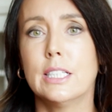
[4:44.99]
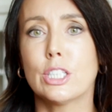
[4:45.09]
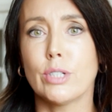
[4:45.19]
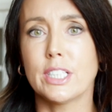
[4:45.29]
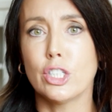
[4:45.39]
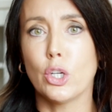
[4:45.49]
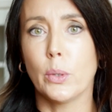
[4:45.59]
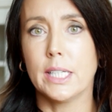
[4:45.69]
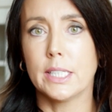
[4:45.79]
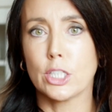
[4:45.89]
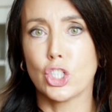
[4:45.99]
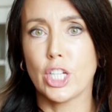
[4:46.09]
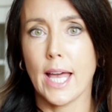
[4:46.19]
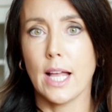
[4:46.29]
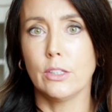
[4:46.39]
Tretinoin
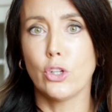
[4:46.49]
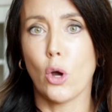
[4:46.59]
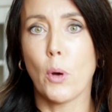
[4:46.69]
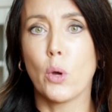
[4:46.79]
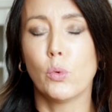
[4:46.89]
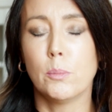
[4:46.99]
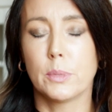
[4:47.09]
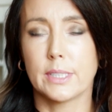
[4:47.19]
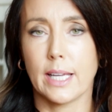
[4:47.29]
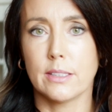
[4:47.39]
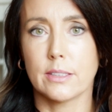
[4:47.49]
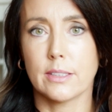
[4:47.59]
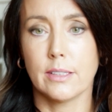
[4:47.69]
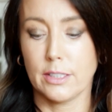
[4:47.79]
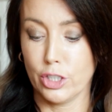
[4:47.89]
Gel 0.1%,
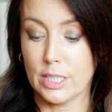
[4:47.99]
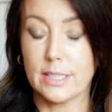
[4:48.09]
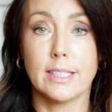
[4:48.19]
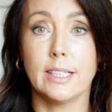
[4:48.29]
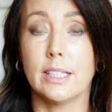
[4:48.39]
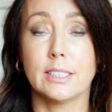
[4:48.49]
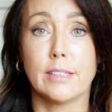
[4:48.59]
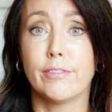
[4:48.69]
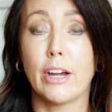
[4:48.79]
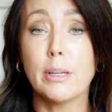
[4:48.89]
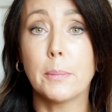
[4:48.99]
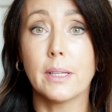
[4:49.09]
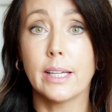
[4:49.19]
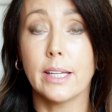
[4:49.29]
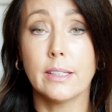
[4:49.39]
and as you can see, it's in very
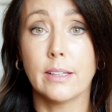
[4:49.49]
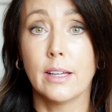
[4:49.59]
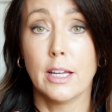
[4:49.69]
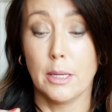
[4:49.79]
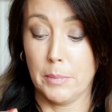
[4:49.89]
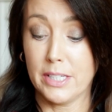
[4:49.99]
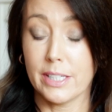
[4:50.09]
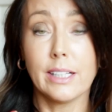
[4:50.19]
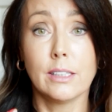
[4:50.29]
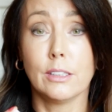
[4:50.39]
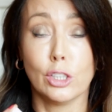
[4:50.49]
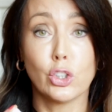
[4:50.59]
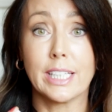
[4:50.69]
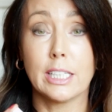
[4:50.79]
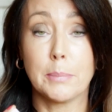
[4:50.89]
plain medical
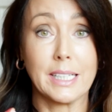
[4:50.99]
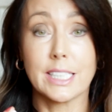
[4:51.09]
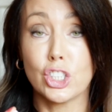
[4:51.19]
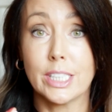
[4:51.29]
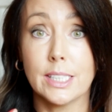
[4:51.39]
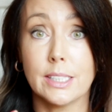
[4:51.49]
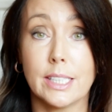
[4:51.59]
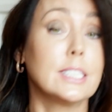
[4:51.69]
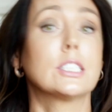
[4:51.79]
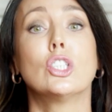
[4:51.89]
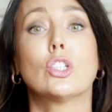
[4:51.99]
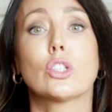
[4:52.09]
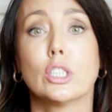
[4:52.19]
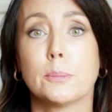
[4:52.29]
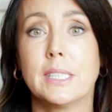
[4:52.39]
looking packaging. It's not
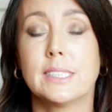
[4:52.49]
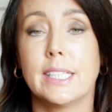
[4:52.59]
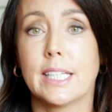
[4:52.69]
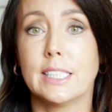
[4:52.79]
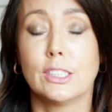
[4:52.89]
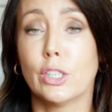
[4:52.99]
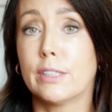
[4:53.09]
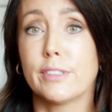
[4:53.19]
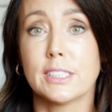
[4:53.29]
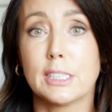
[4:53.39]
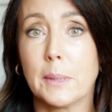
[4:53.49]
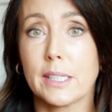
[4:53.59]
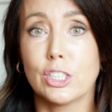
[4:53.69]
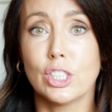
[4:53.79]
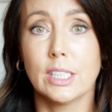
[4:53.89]
cosmetic, it's not in fancy
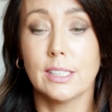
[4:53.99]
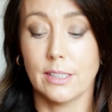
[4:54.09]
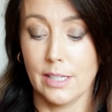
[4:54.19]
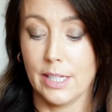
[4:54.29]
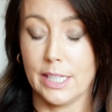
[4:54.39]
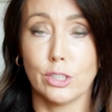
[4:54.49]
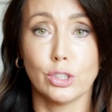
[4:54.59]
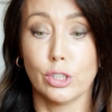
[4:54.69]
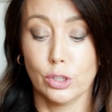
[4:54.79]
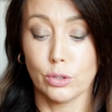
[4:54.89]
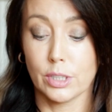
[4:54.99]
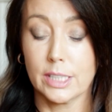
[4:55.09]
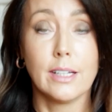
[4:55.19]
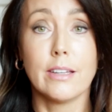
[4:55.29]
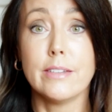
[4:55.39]
packaging, it doesn't look
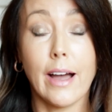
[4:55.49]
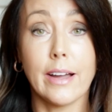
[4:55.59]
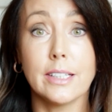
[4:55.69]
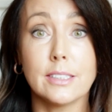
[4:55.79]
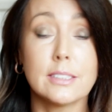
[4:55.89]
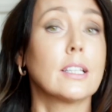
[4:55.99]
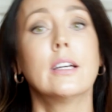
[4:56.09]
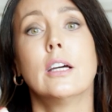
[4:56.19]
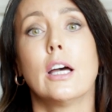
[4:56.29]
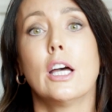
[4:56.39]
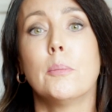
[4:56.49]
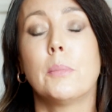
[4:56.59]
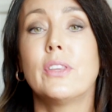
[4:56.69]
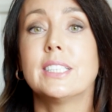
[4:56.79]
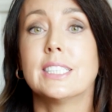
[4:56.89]
nice,
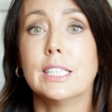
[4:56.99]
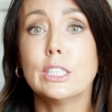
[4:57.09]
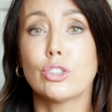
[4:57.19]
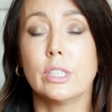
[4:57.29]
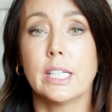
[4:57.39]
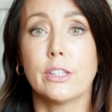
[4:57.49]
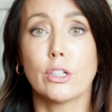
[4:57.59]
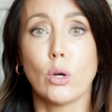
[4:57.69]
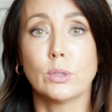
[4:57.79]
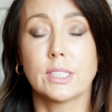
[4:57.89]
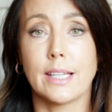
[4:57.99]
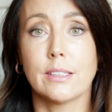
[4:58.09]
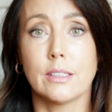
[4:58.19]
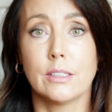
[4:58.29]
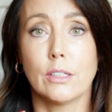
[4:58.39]
but this is literally the gold
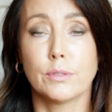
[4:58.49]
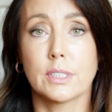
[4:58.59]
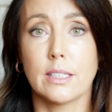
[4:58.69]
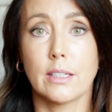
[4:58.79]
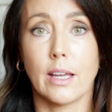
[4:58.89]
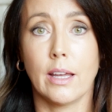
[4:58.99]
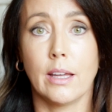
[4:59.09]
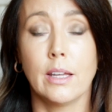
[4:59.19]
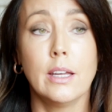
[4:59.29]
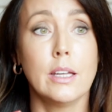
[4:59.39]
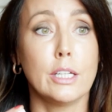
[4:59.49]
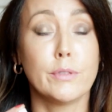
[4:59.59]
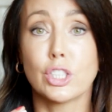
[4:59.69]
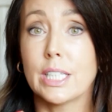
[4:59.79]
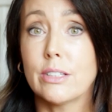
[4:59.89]
standard of skincare. If
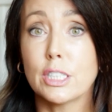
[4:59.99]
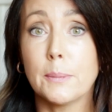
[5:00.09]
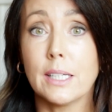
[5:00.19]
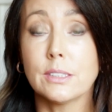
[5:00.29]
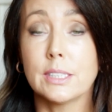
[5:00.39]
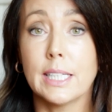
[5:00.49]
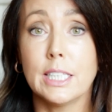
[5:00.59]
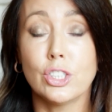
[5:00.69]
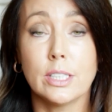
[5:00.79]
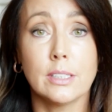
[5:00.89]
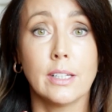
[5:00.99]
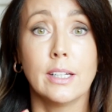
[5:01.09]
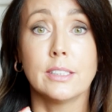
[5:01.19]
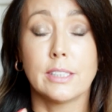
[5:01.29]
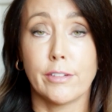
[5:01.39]
you're serious about anti-aging,
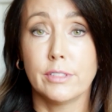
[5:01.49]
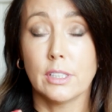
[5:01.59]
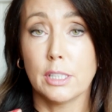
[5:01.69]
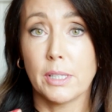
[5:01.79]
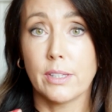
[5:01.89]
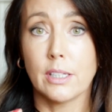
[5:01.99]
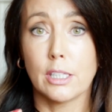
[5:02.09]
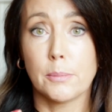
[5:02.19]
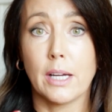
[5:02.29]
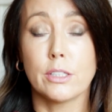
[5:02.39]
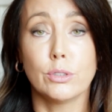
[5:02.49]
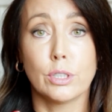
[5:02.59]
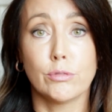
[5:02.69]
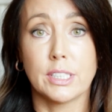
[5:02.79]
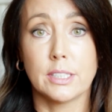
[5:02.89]
definitely be thinking about
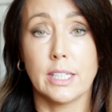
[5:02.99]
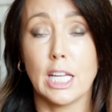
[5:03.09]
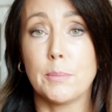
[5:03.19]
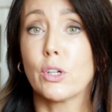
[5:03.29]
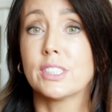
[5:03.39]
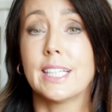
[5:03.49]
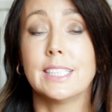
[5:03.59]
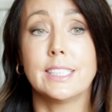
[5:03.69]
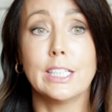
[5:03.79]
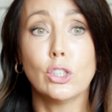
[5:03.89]
using Retin-A, because it is the